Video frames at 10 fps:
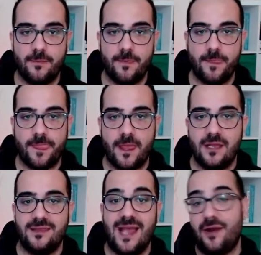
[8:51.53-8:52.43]
The
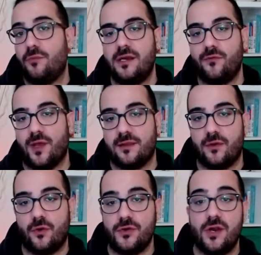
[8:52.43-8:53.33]
anomaly width,
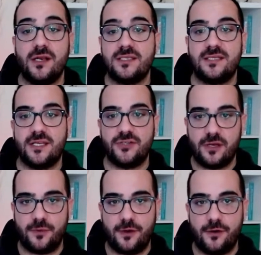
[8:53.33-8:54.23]
or
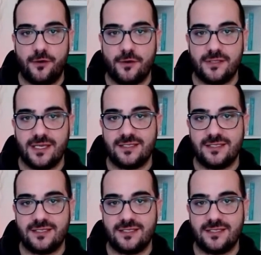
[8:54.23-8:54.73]
non-stationary period,